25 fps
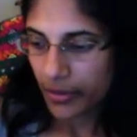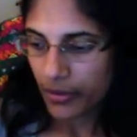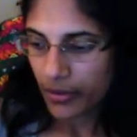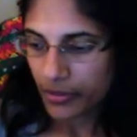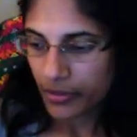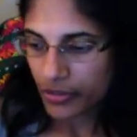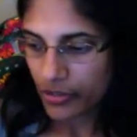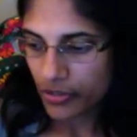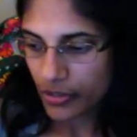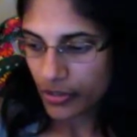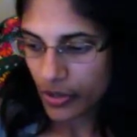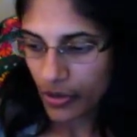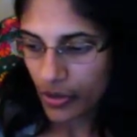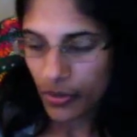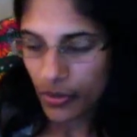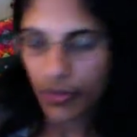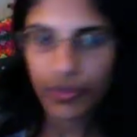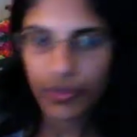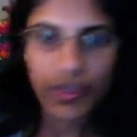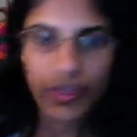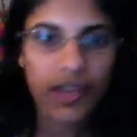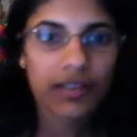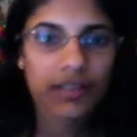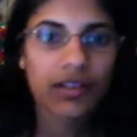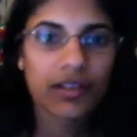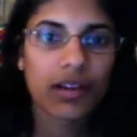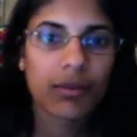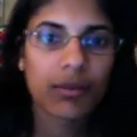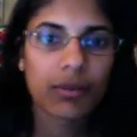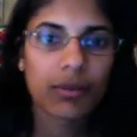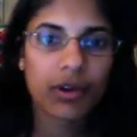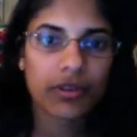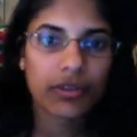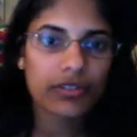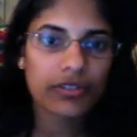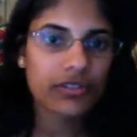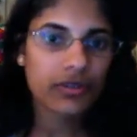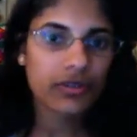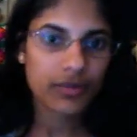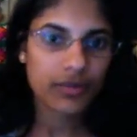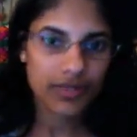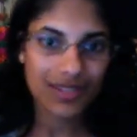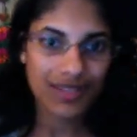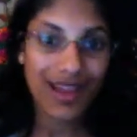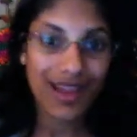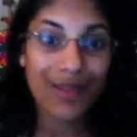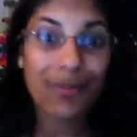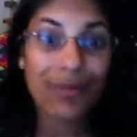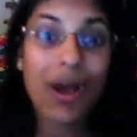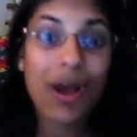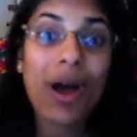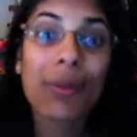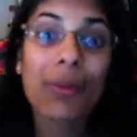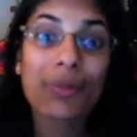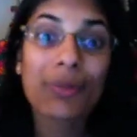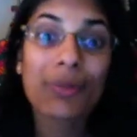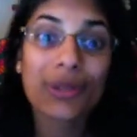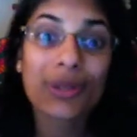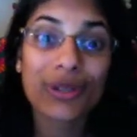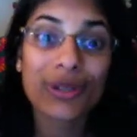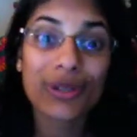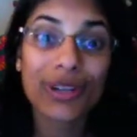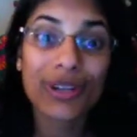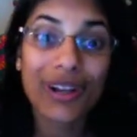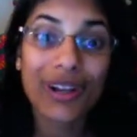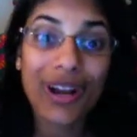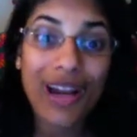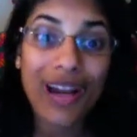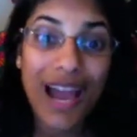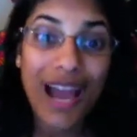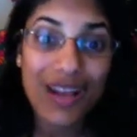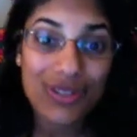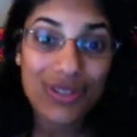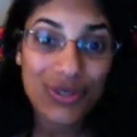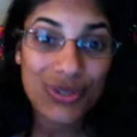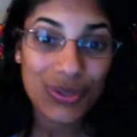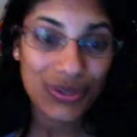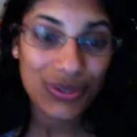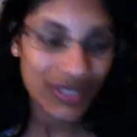So that cup also is not popular in our household